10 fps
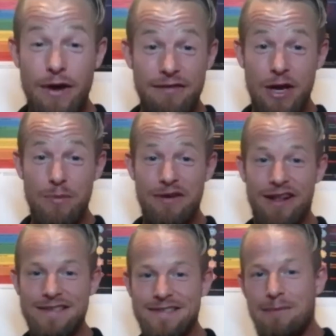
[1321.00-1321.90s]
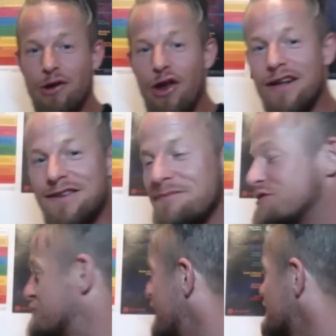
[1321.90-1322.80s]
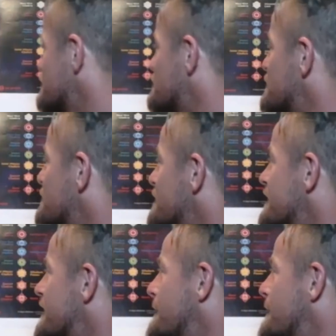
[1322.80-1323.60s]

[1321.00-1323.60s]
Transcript: have a little bit of unstable line, so I'm just making sure that we